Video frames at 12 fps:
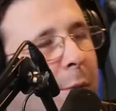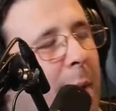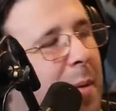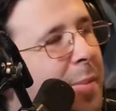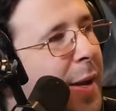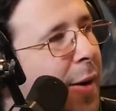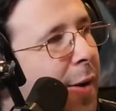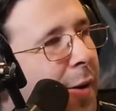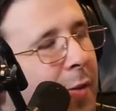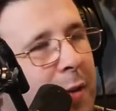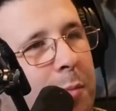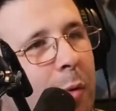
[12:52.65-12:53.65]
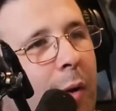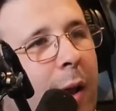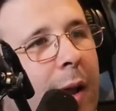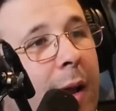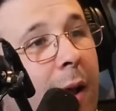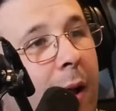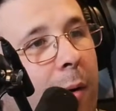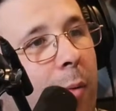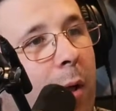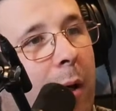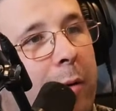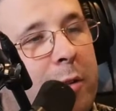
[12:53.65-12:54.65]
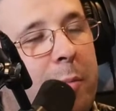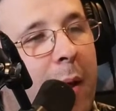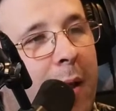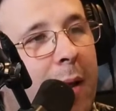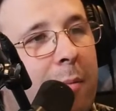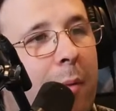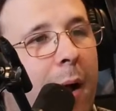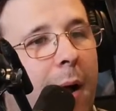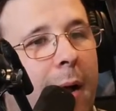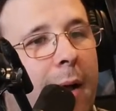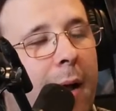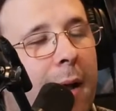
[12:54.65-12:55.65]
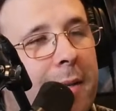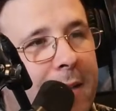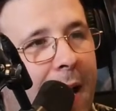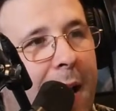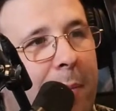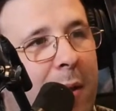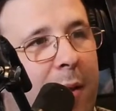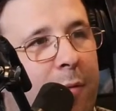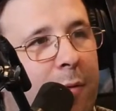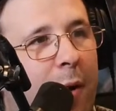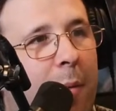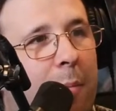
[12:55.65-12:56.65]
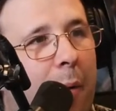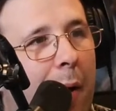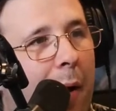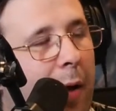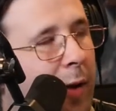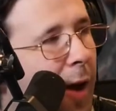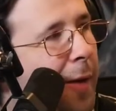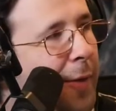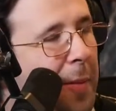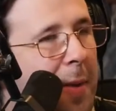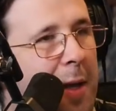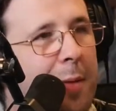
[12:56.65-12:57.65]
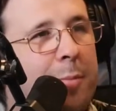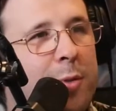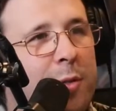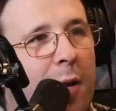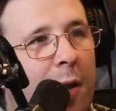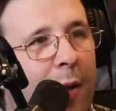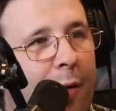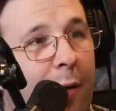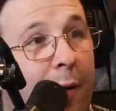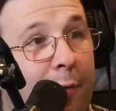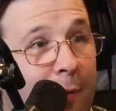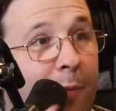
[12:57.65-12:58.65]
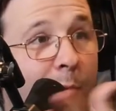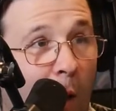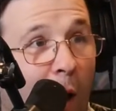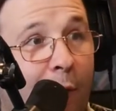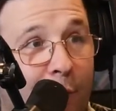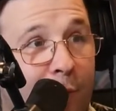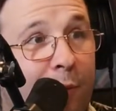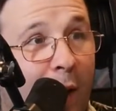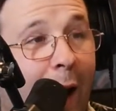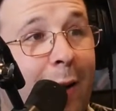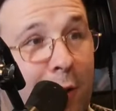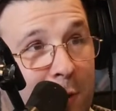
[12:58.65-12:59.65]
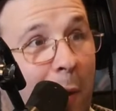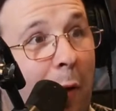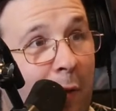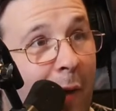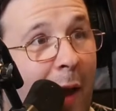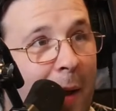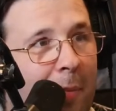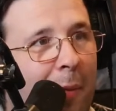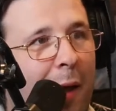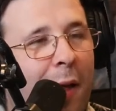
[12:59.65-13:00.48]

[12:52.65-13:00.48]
NPR this morning while I was making my tabby from Coffee Memes of Tiger Smoke fame.